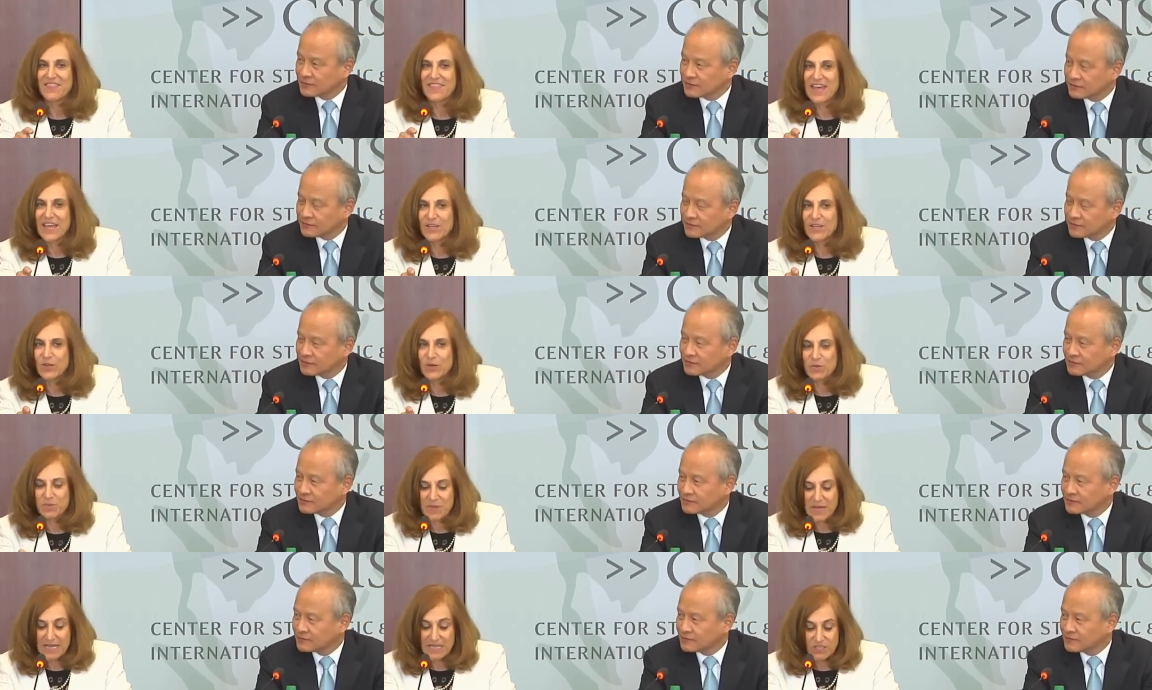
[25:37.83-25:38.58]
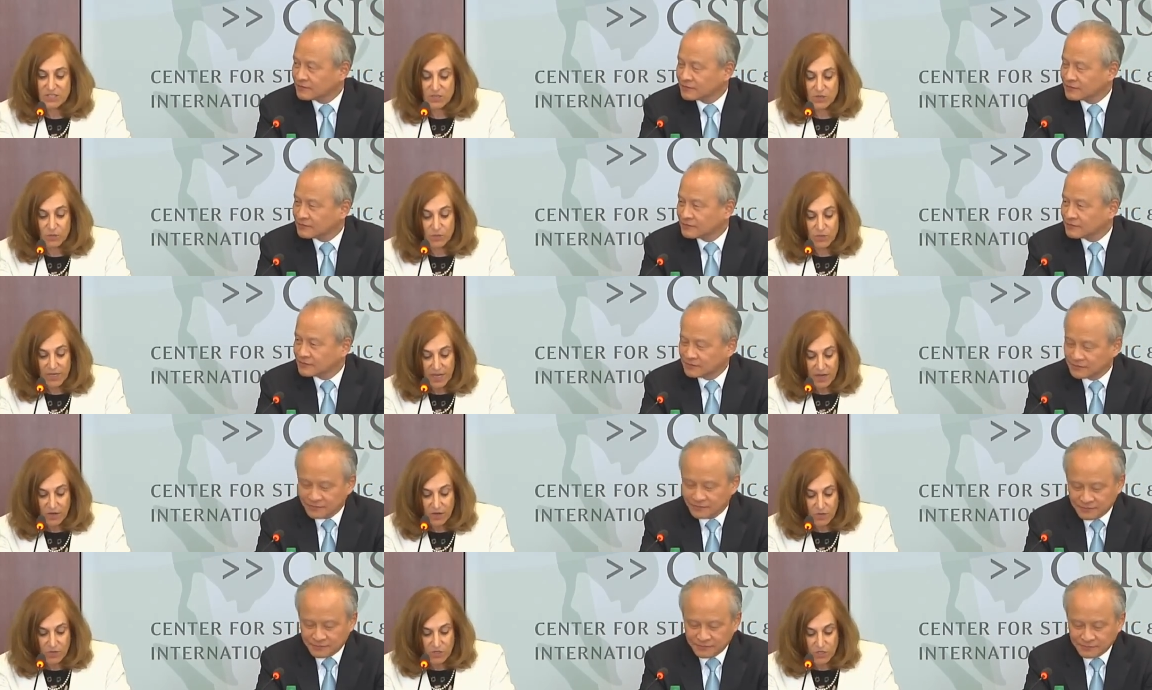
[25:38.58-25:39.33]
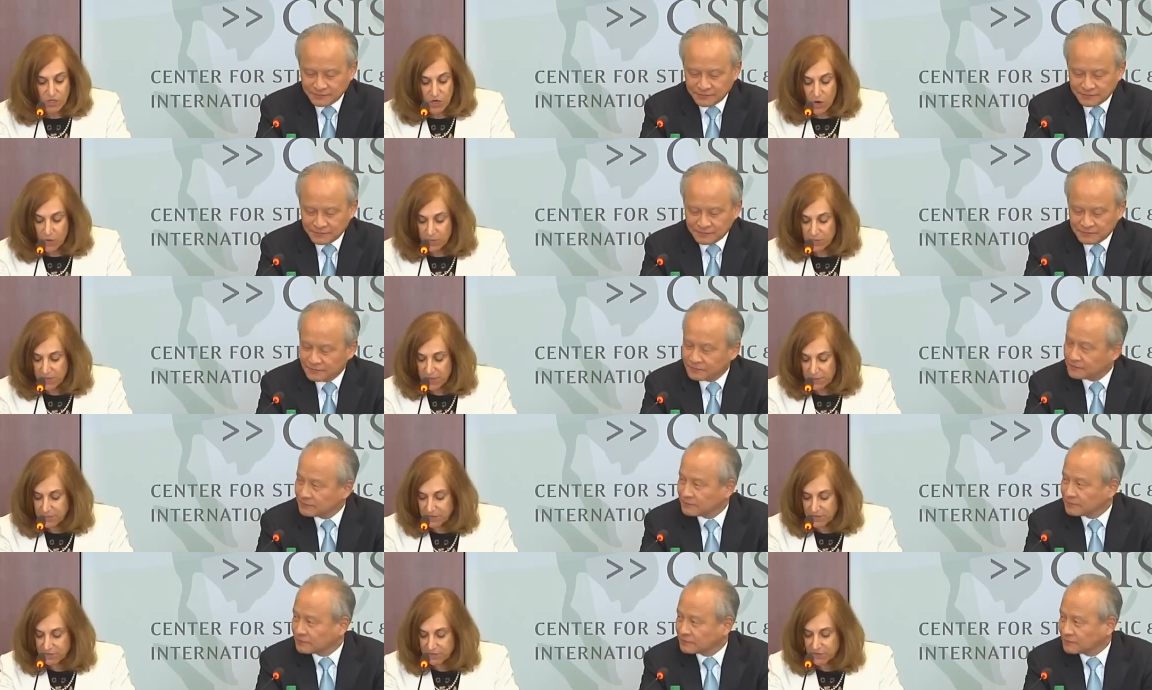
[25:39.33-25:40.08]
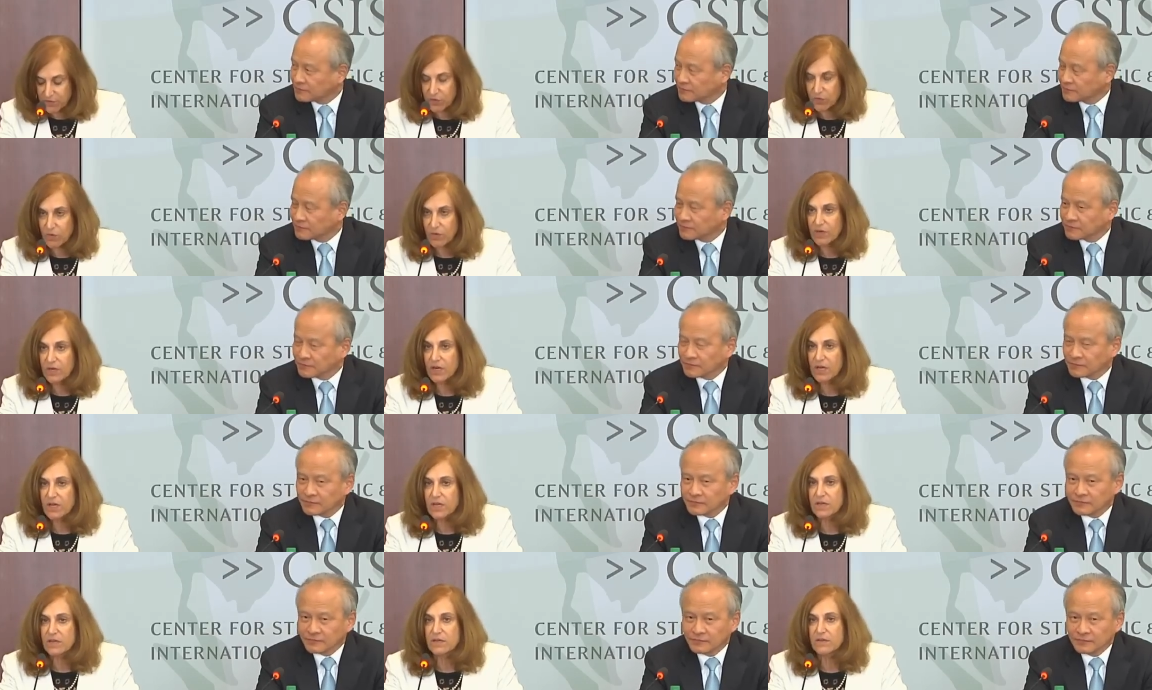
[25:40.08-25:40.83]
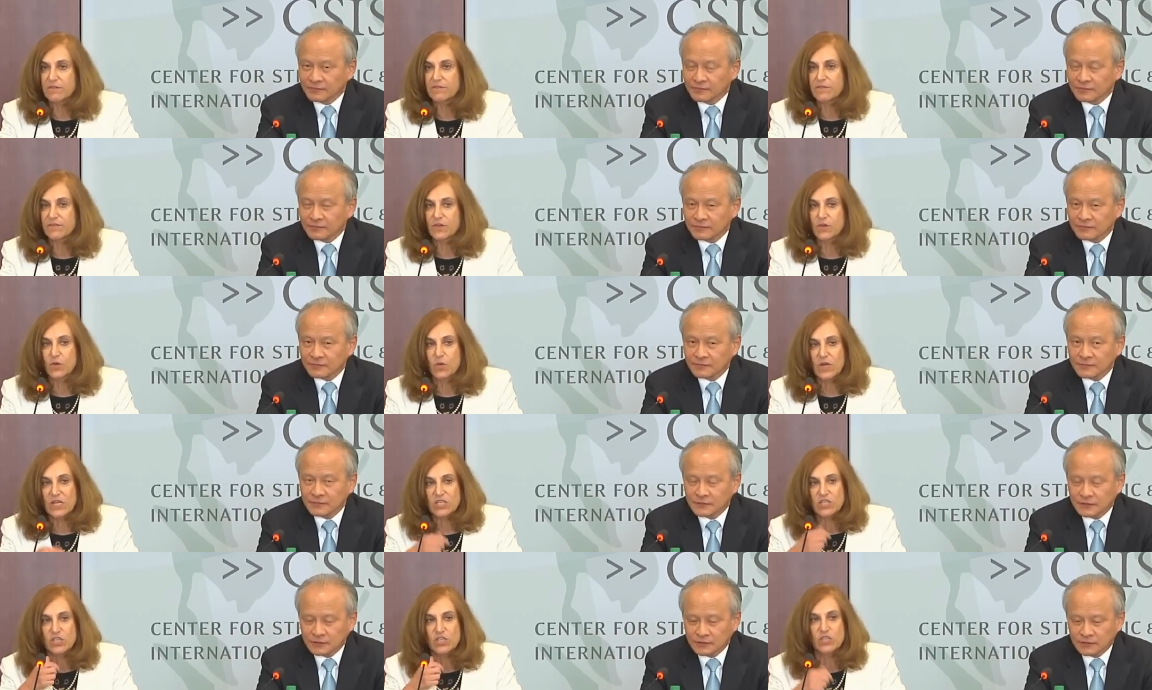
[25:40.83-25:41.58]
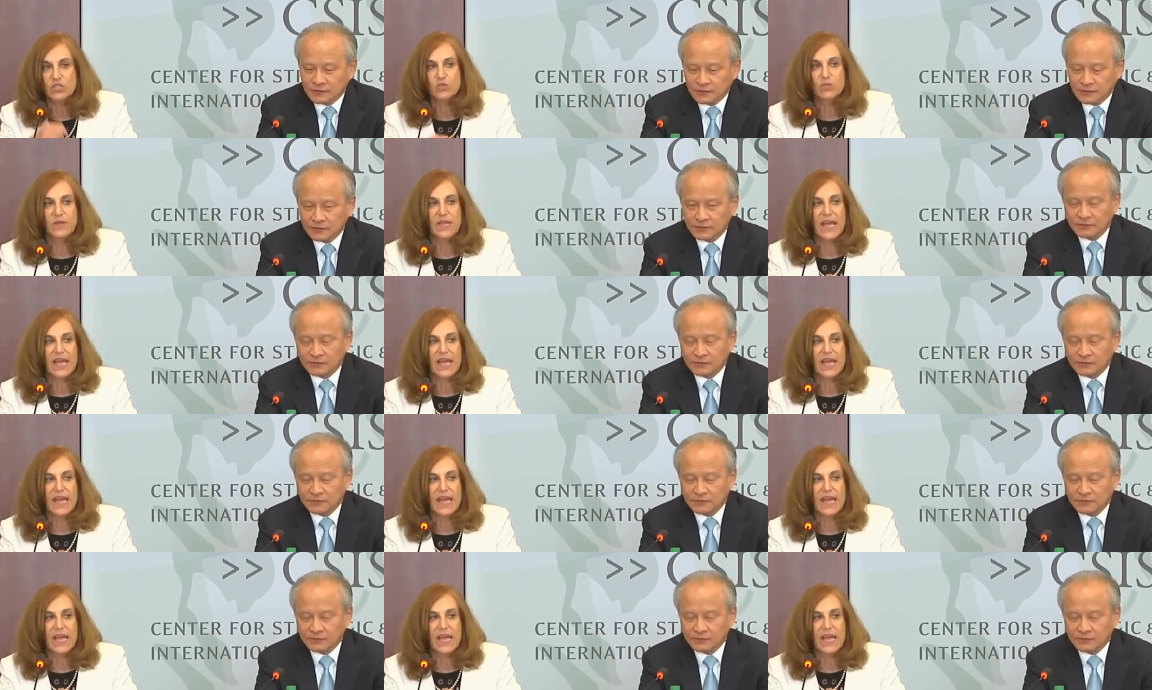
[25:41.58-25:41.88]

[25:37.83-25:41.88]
Speaker 1: Thank you, Ambassador. We're now going to open up the floor uh, for questions.